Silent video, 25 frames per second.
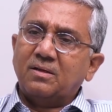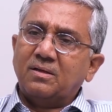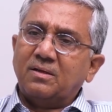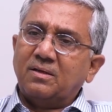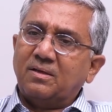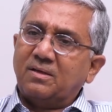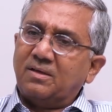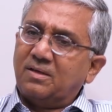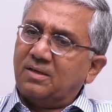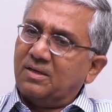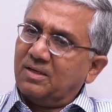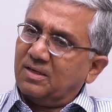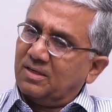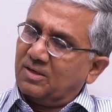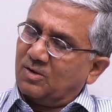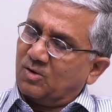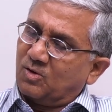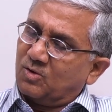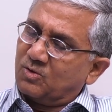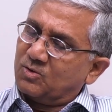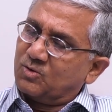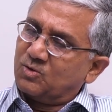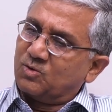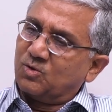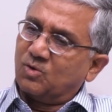here
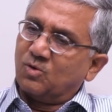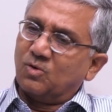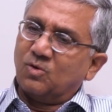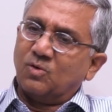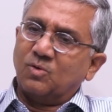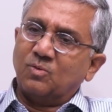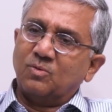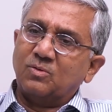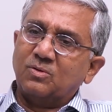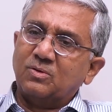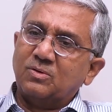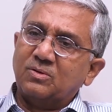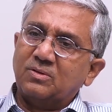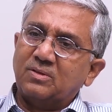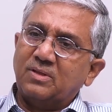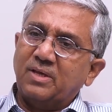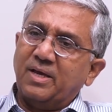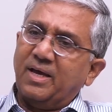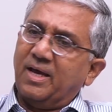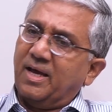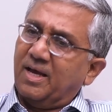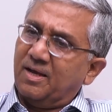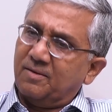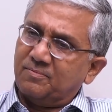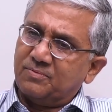also they
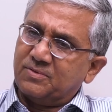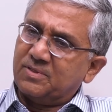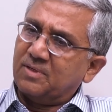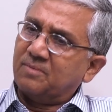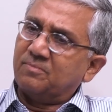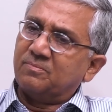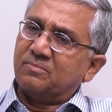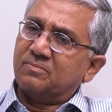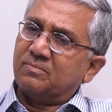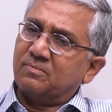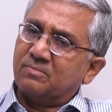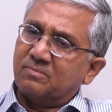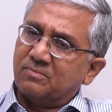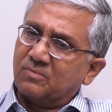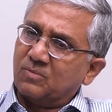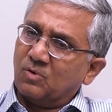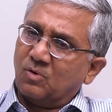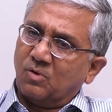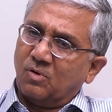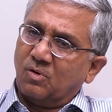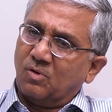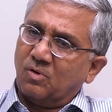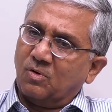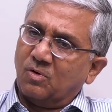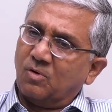have some
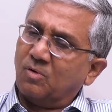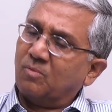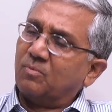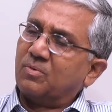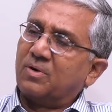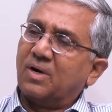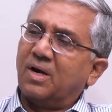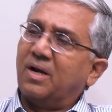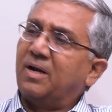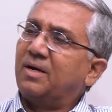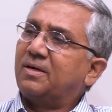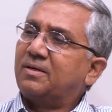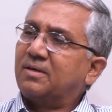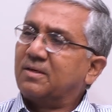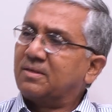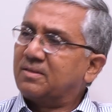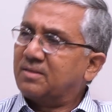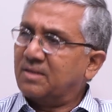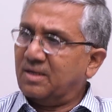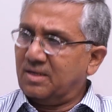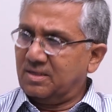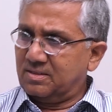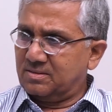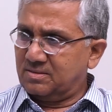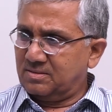home-related
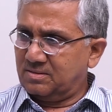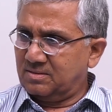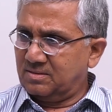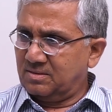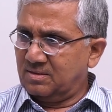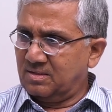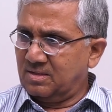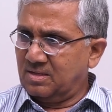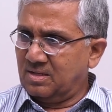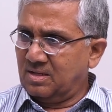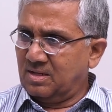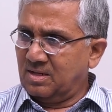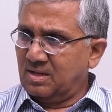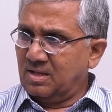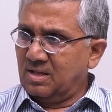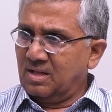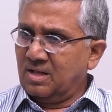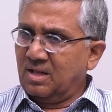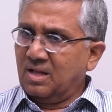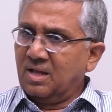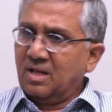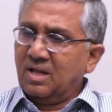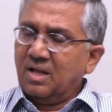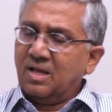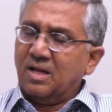things.
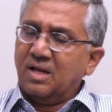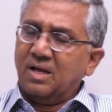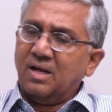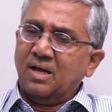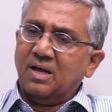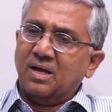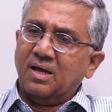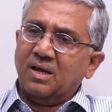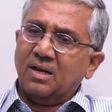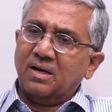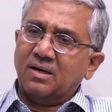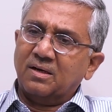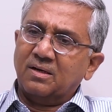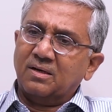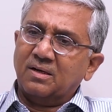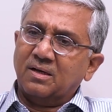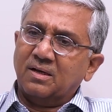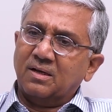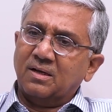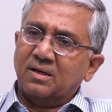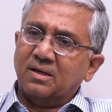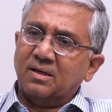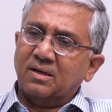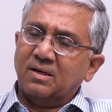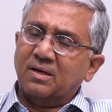And
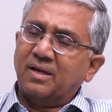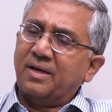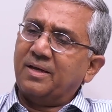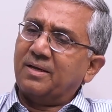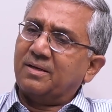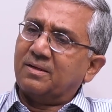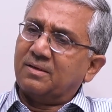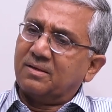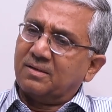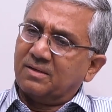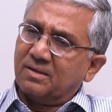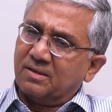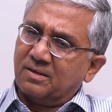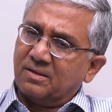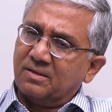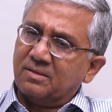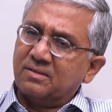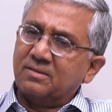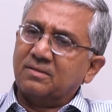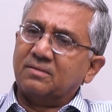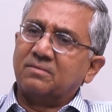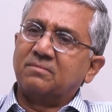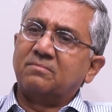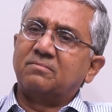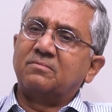
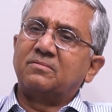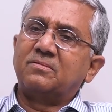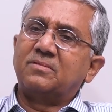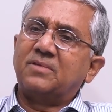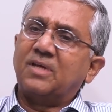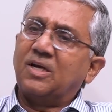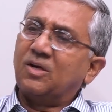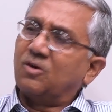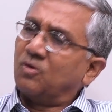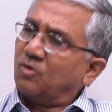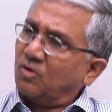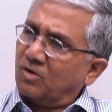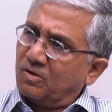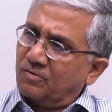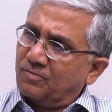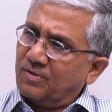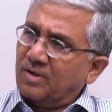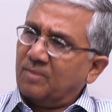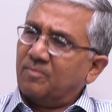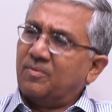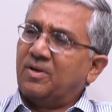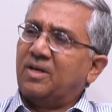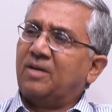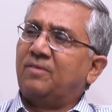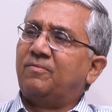they go on
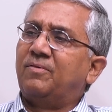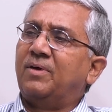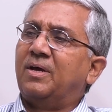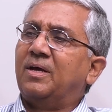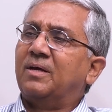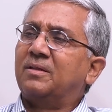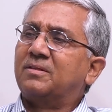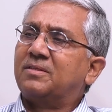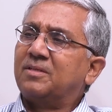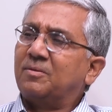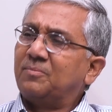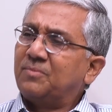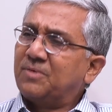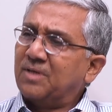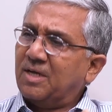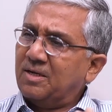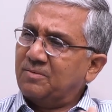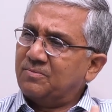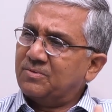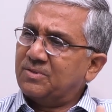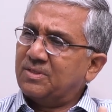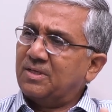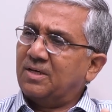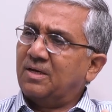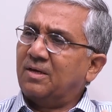family way, and
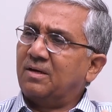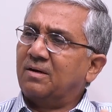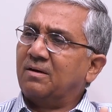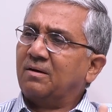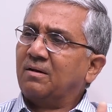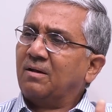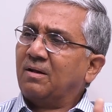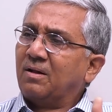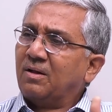sometimes their